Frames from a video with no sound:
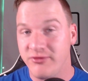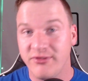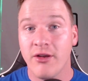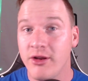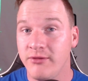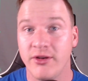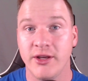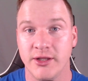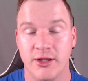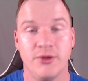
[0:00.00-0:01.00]
very,
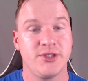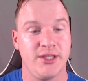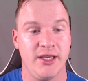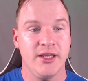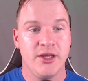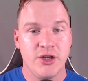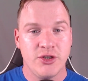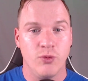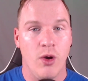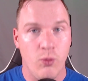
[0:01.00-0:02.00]
very closely
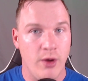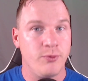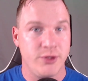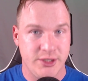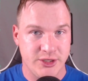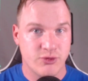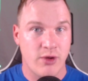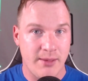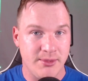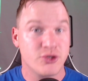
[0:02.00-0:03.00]
to what one would
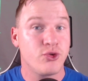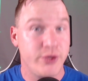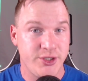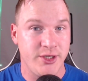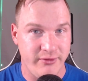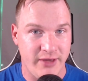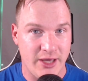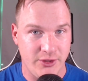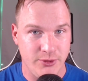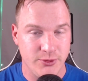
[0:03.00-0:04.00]
describe as Christian
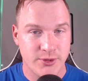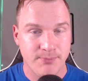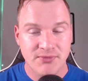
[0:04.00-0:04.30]
values.